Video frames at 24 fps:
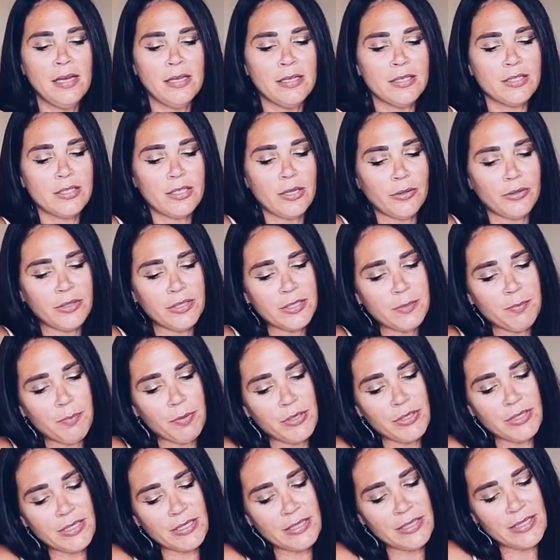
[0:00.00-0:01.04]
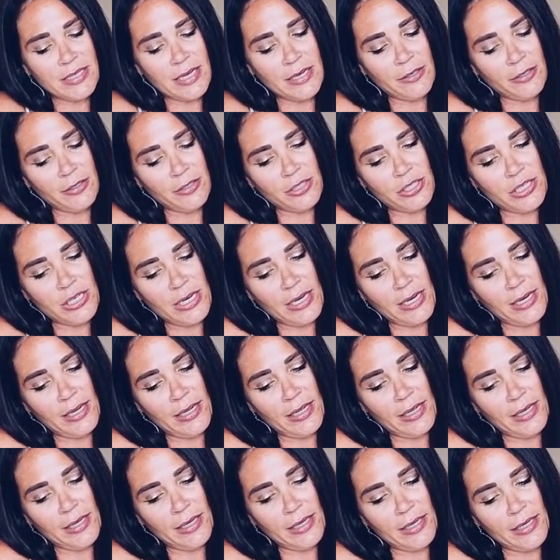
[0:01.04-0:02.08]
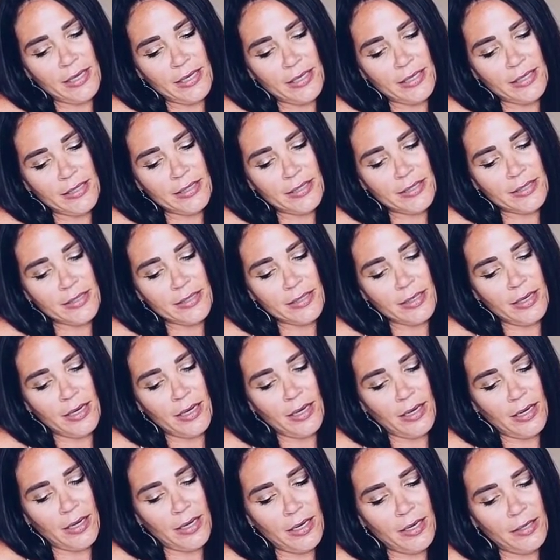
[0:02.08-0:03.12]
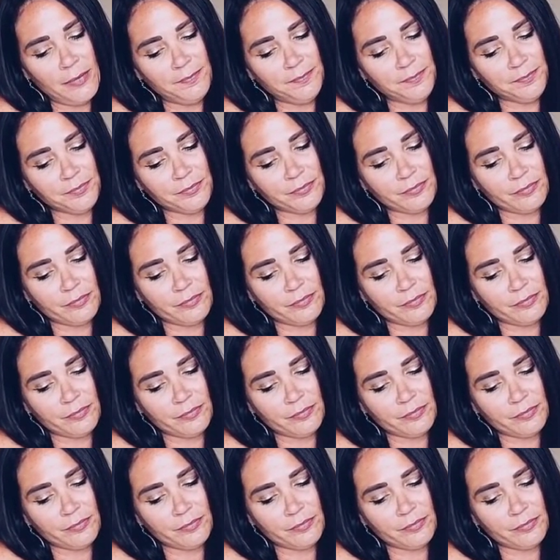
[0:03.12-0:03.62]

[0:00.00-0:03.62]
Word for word: So this person's energy is um,